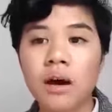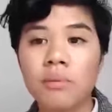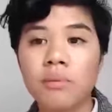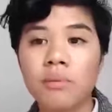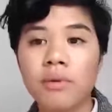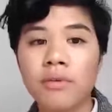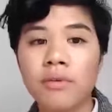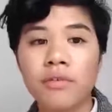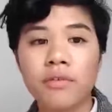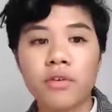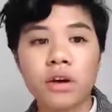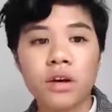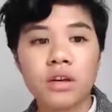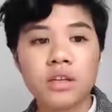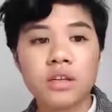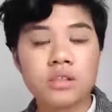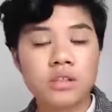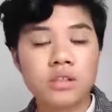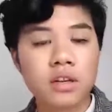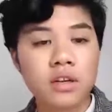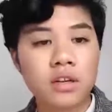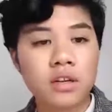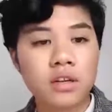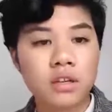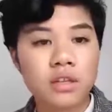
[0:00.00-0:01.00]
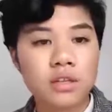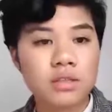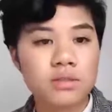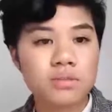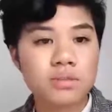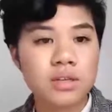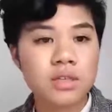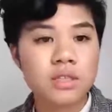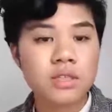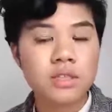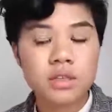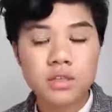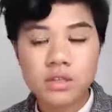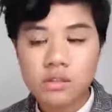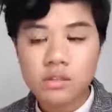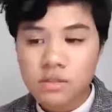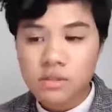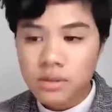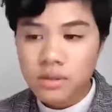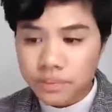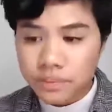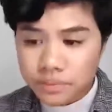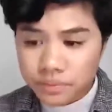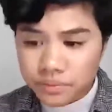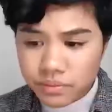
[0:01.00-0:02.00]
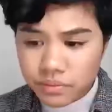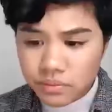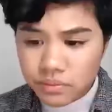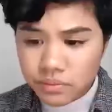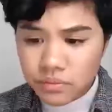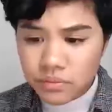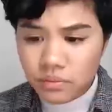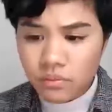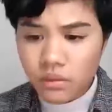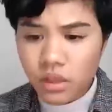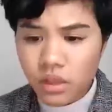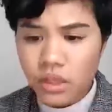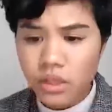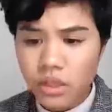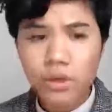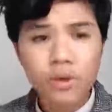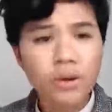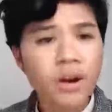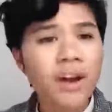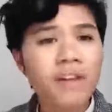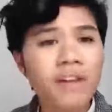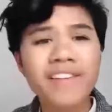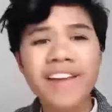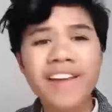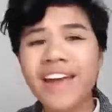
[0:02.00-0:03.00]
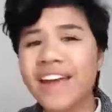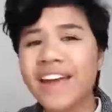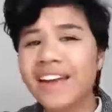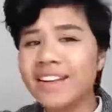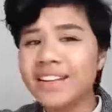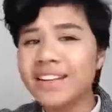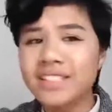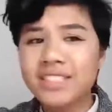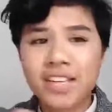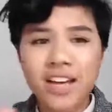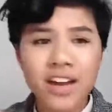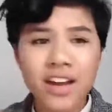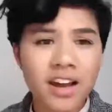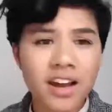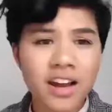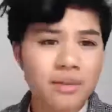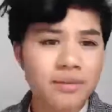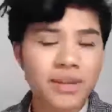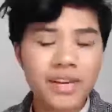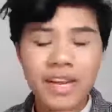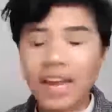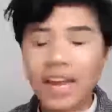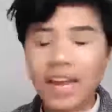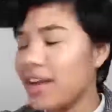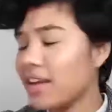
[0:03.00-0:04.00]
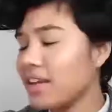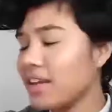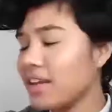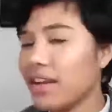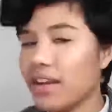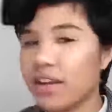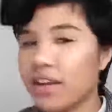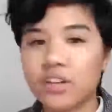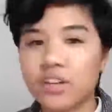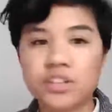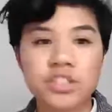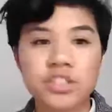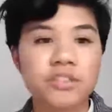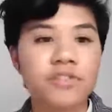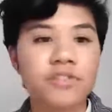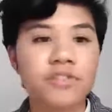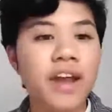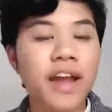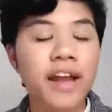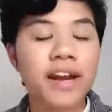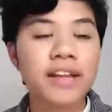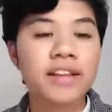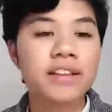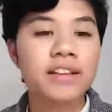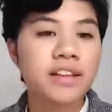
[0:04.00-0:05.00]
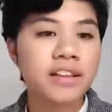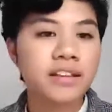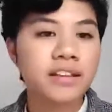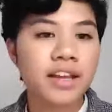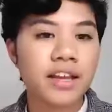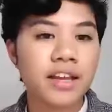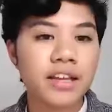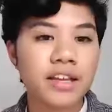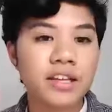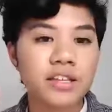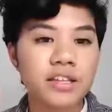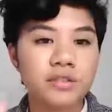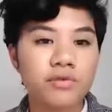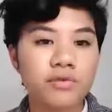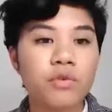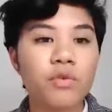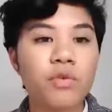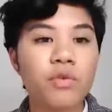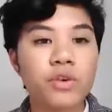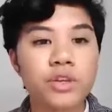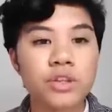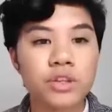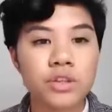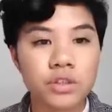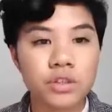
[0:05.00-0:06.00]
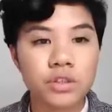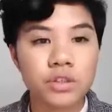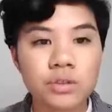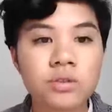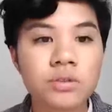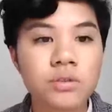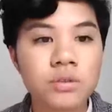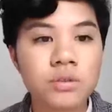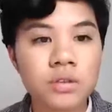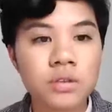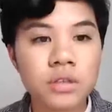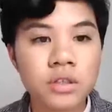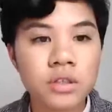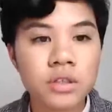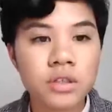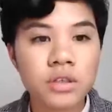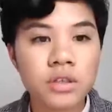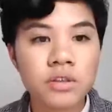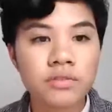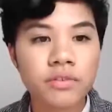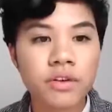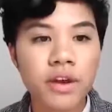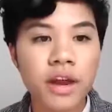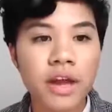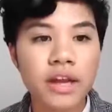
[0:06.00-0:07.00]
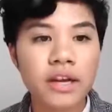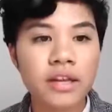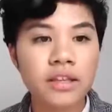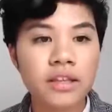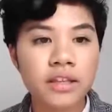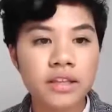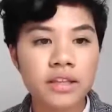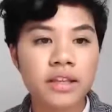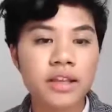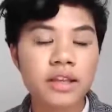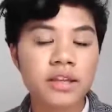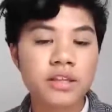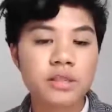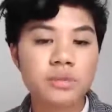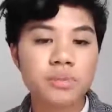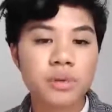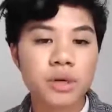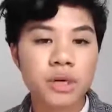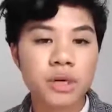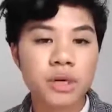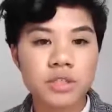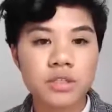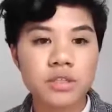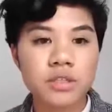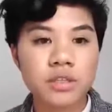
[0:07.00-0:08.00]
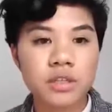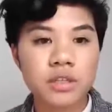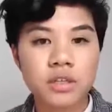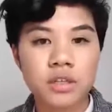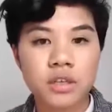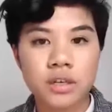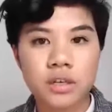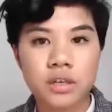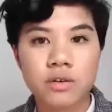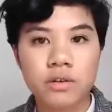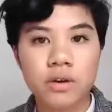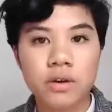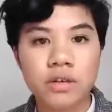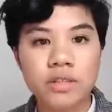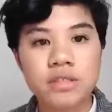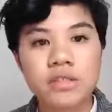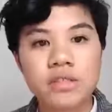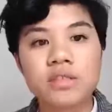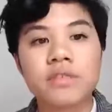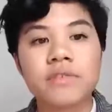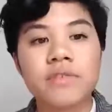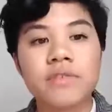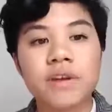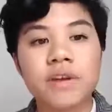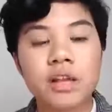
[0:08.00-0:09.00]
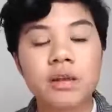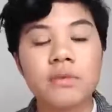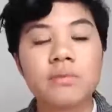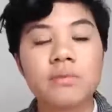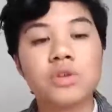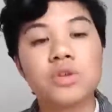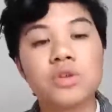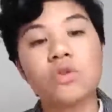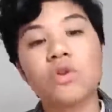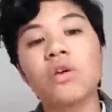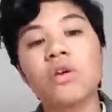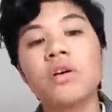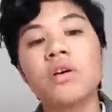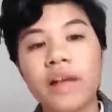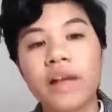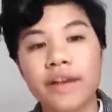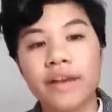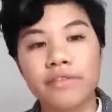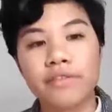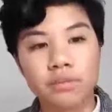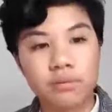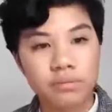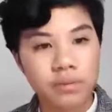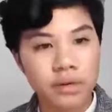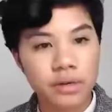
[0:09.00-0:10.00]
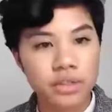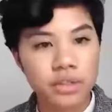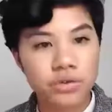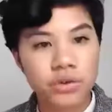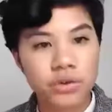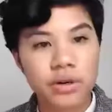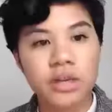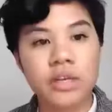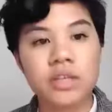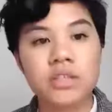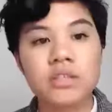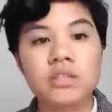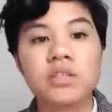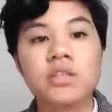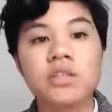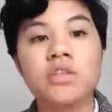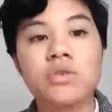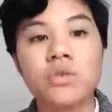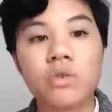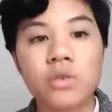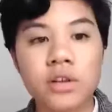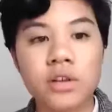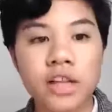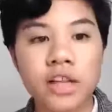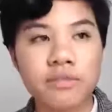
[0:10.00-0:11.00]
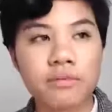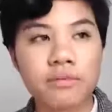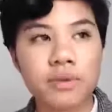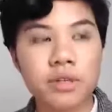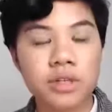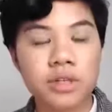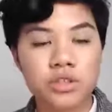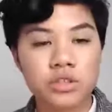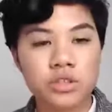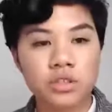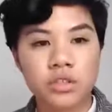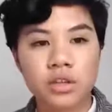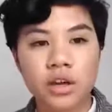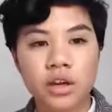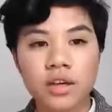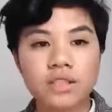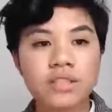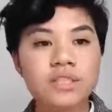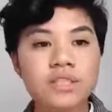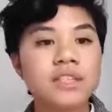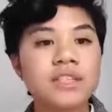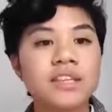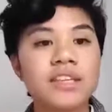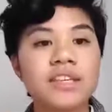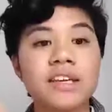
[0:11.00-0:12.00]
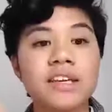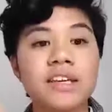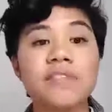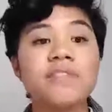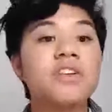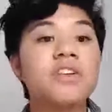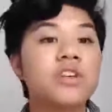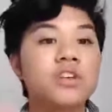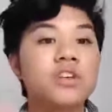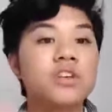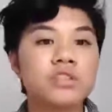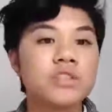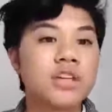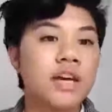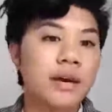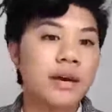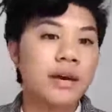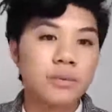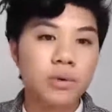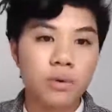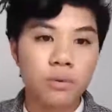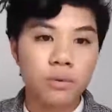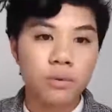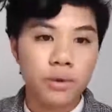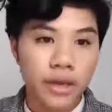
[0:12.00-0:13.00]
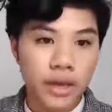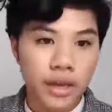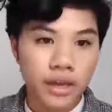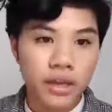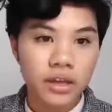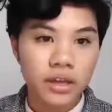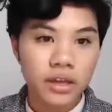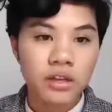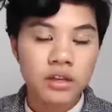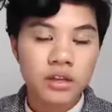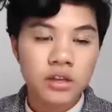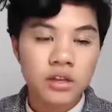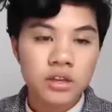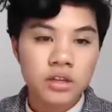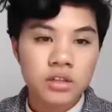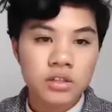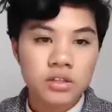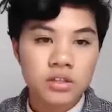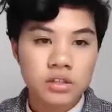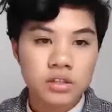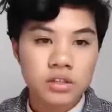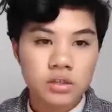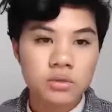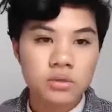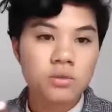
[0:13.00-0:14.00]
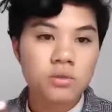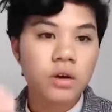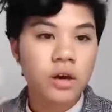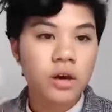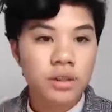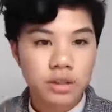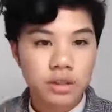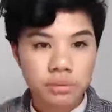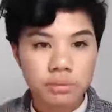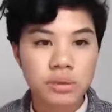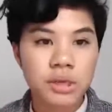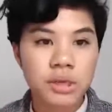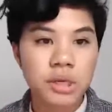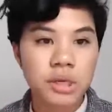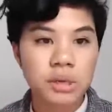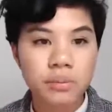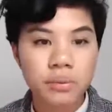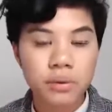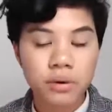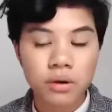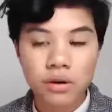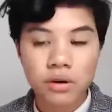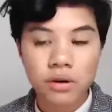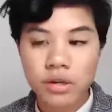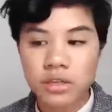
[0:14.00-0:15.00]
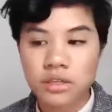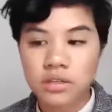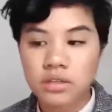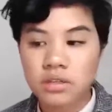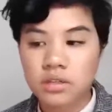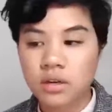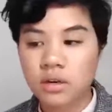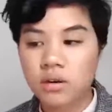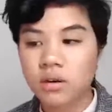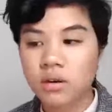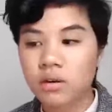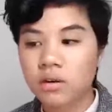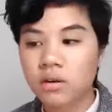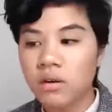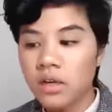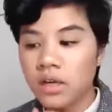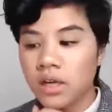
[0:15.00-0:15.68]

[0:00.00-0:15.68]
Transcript: before I started this business, you don't have any time and any energy for anything that is for you, for anything that is personally going to develop your life and bring joy into your life, because you're constantly giving your time away to other people. And so,